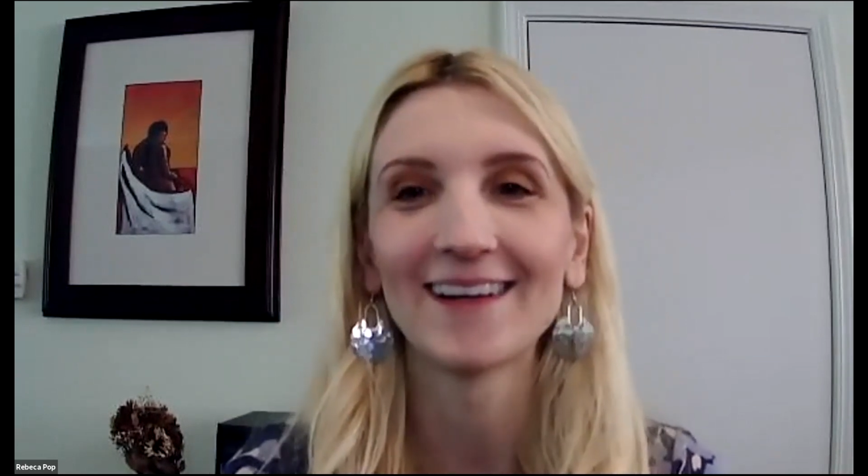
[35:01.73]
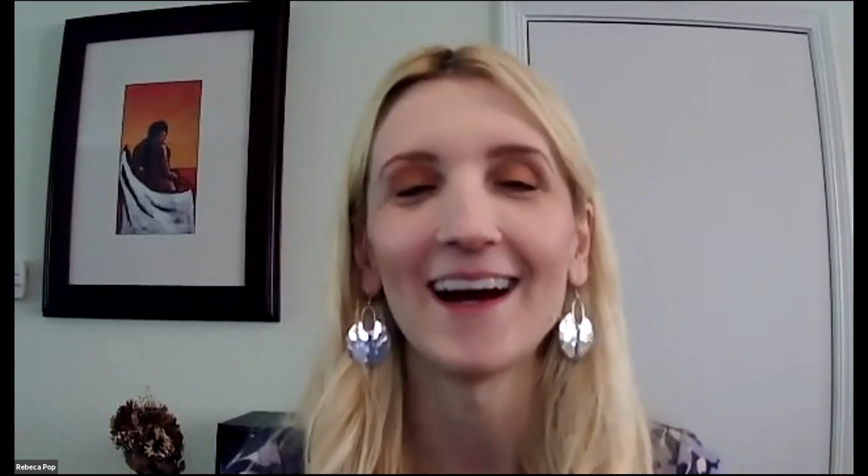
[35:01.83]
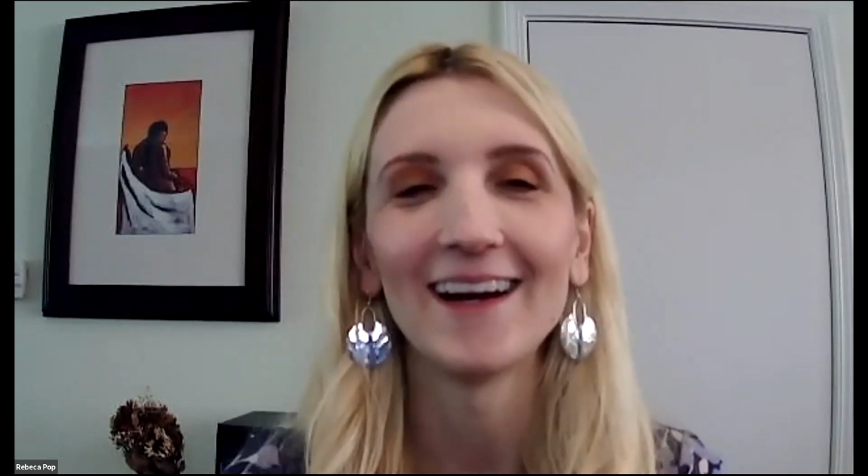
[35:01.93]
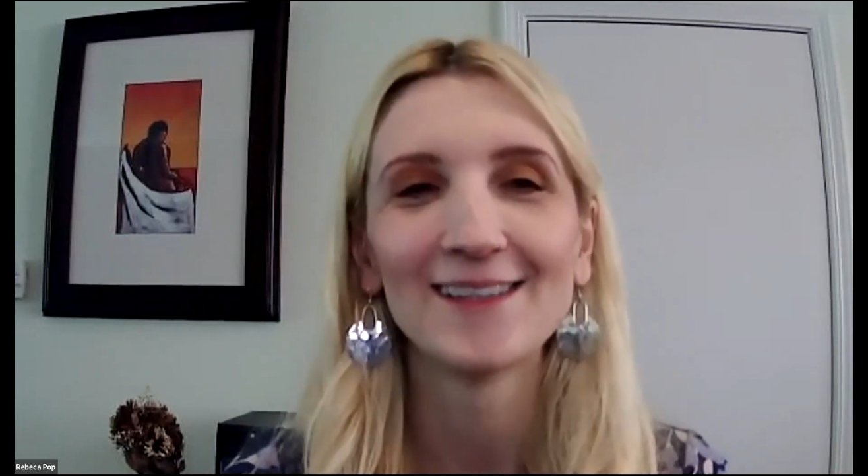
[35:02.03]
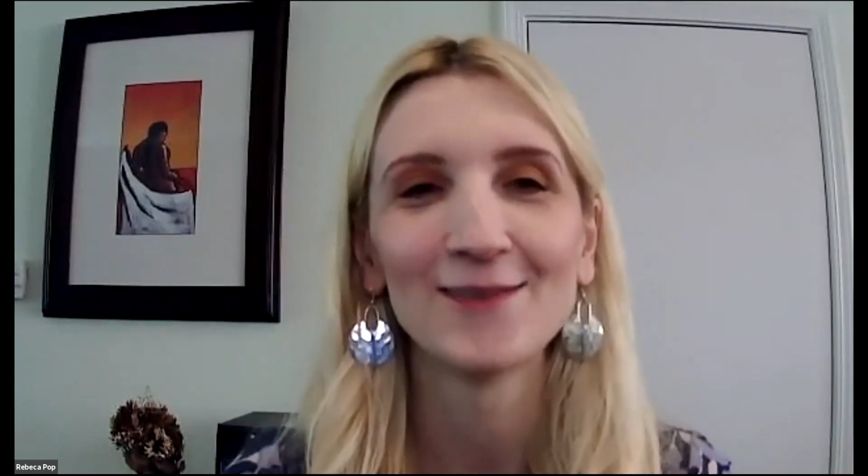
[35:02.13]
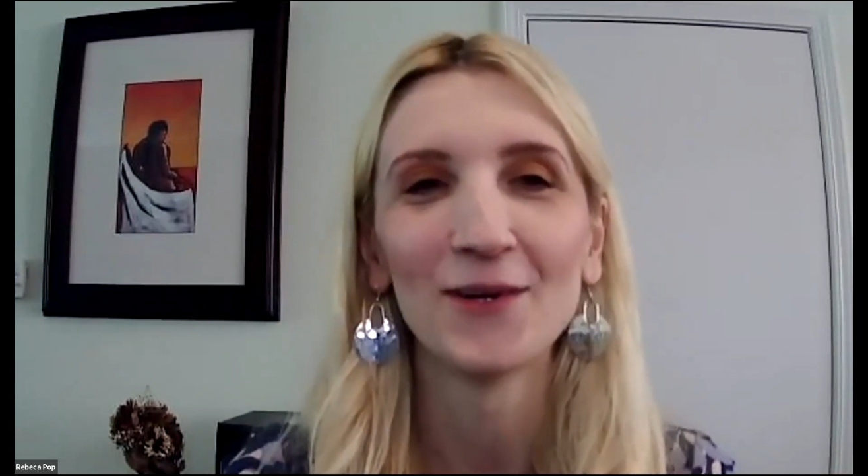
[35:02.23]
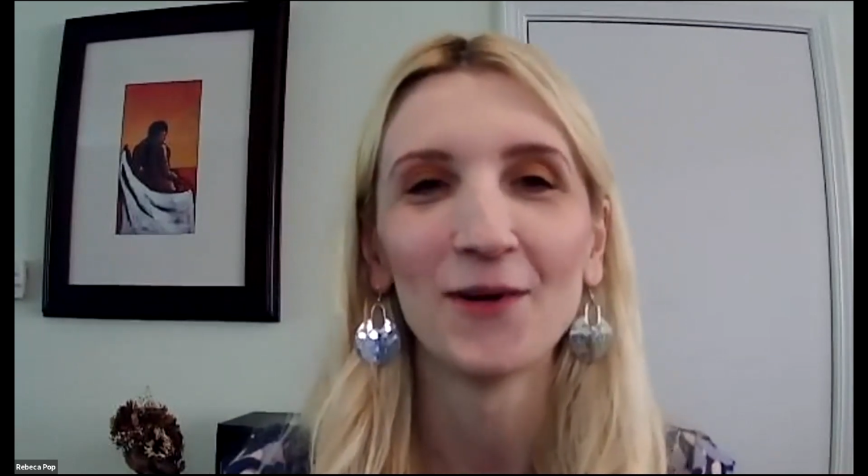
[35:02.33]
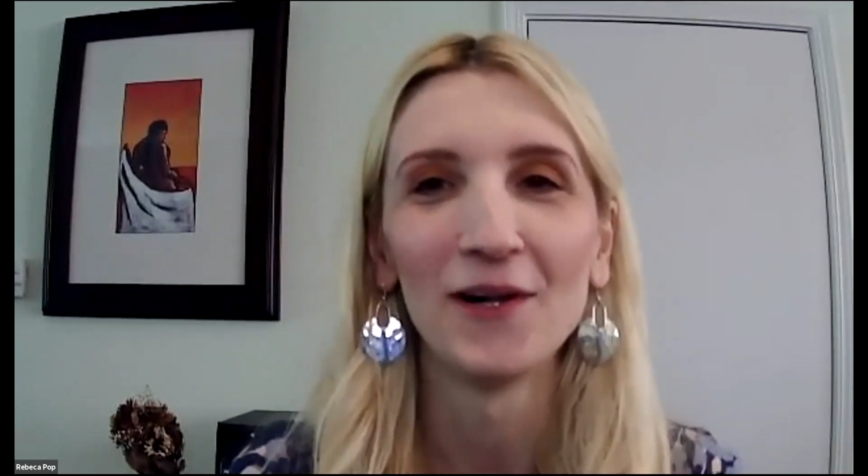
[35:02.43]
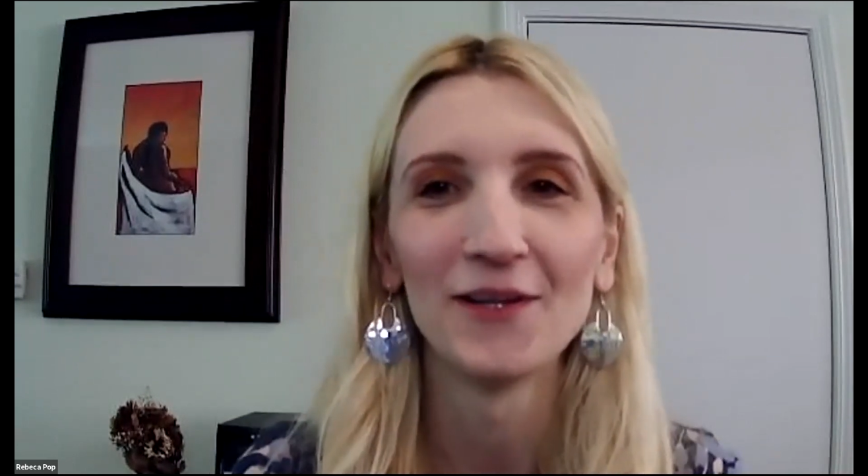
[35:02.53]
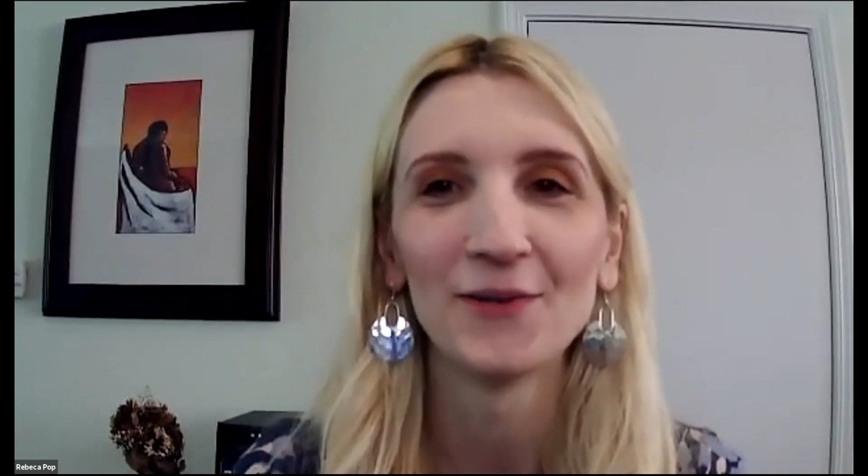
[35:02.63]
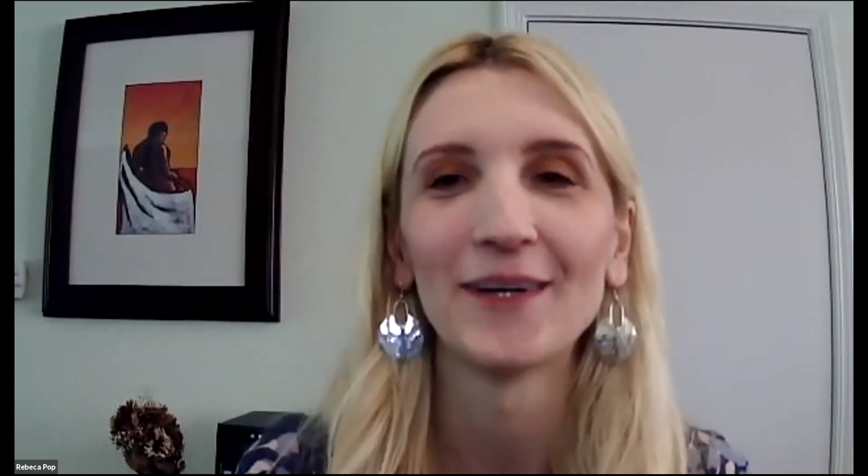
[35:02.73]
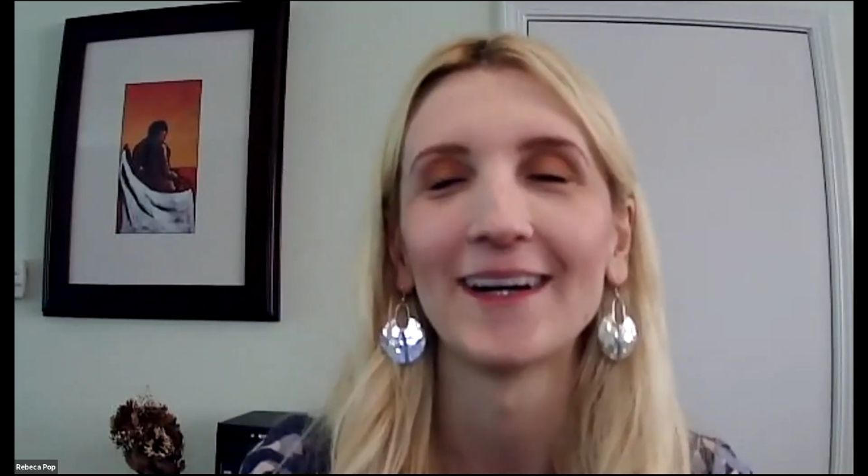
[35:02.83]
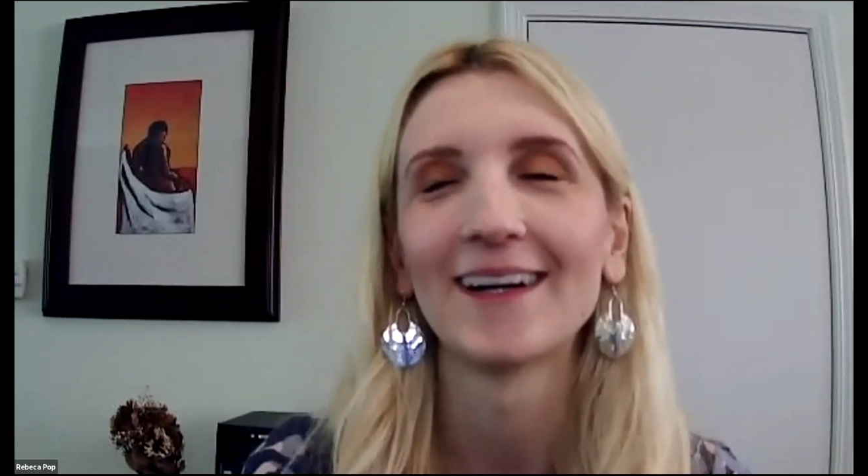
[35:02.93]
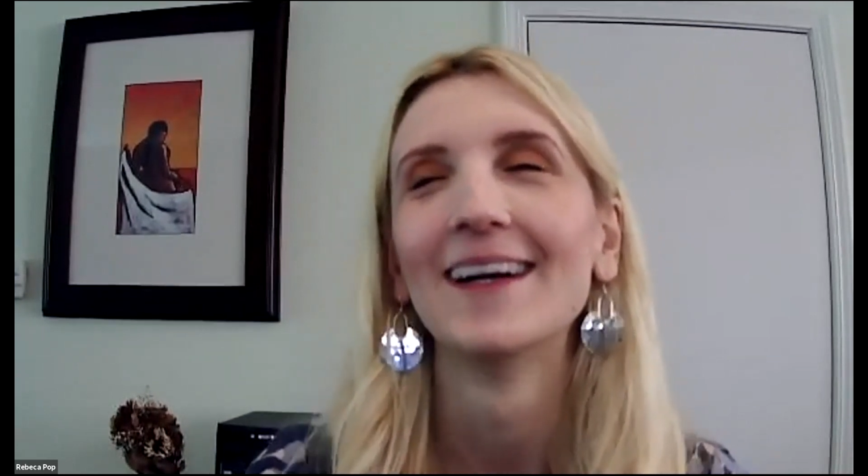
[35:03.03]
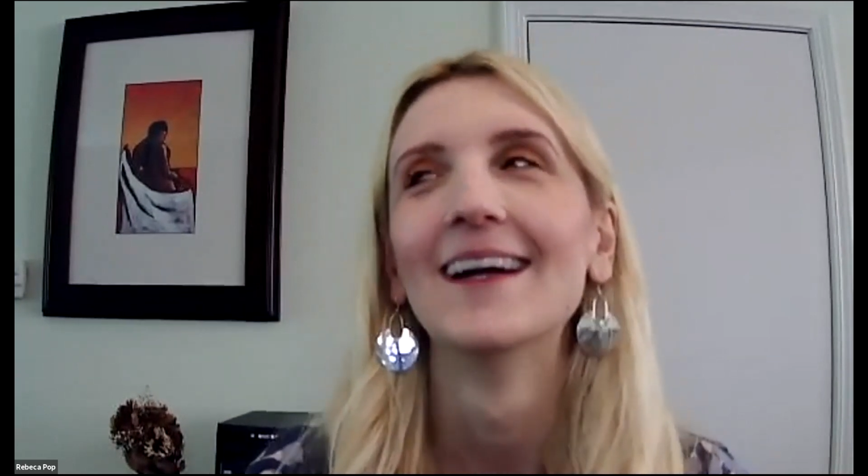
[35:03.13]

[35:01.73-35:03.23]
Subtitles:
car is doing all the work?